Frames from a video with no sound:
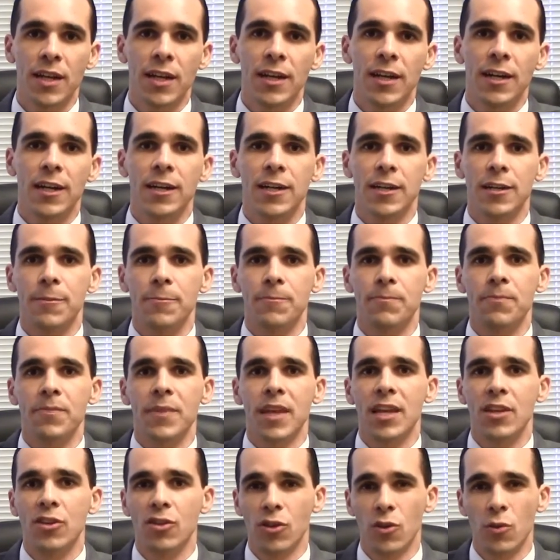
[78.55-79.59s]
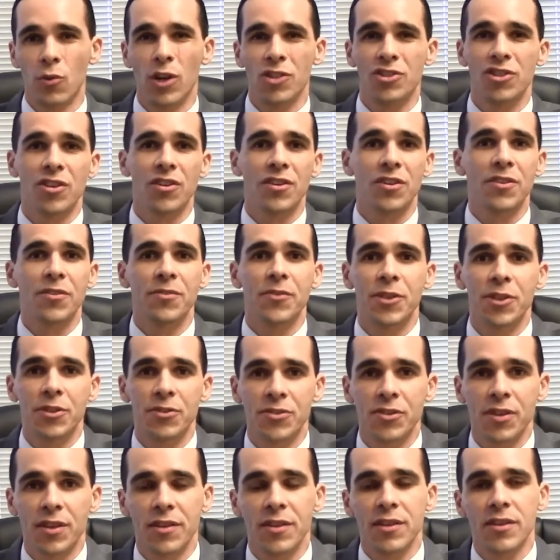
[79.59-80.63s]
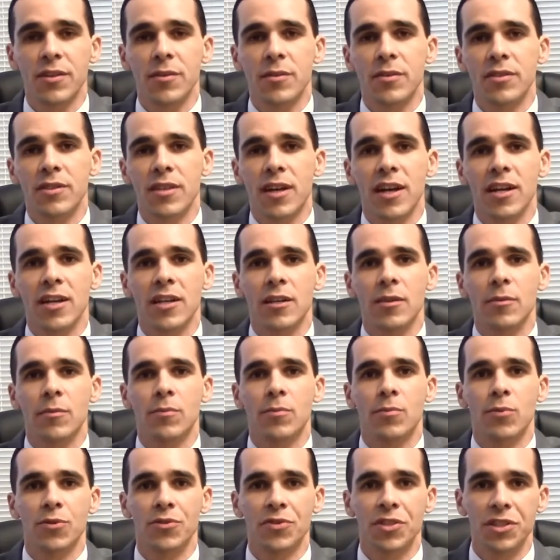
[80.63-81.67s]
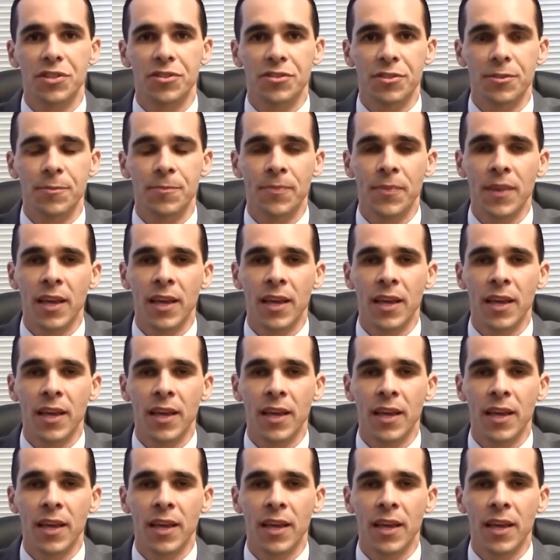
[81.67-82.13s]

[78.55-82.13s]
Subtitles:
And you can watch our other videos on the DACA procedure.